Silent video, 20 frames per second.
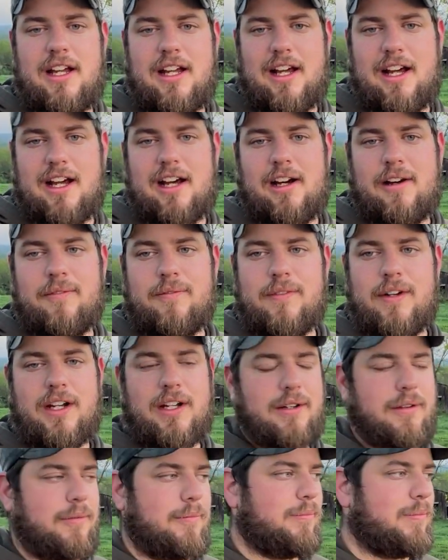
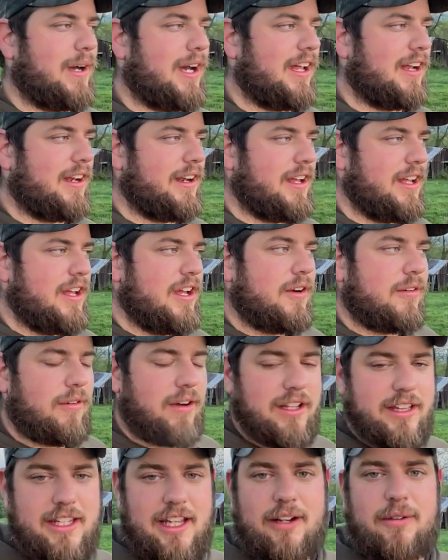But
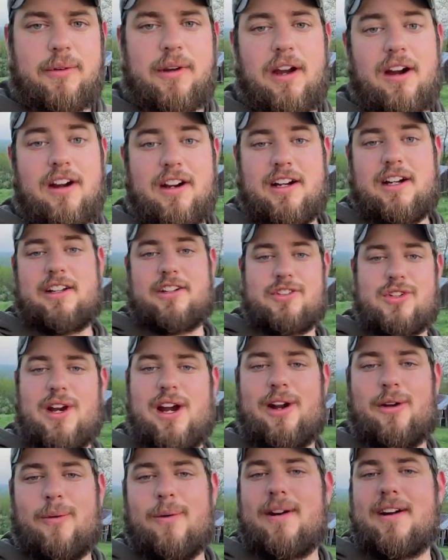one thing we are going to
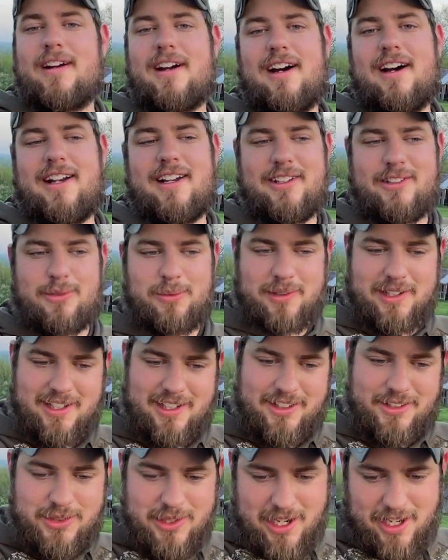try to work on is we're
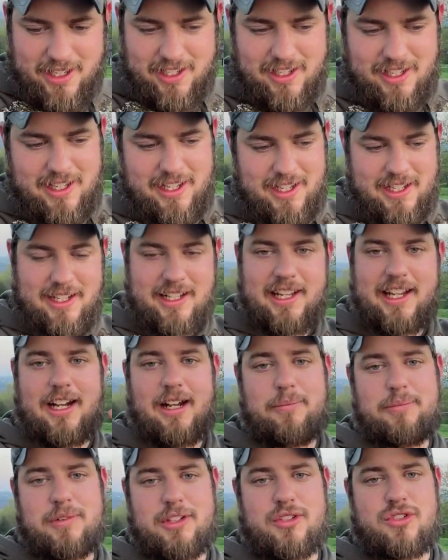going to try to get
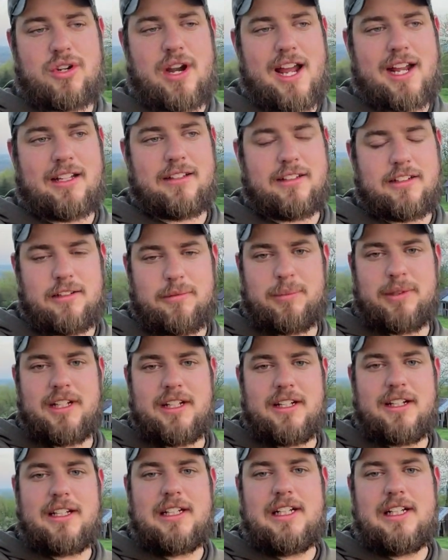up the track a little bit,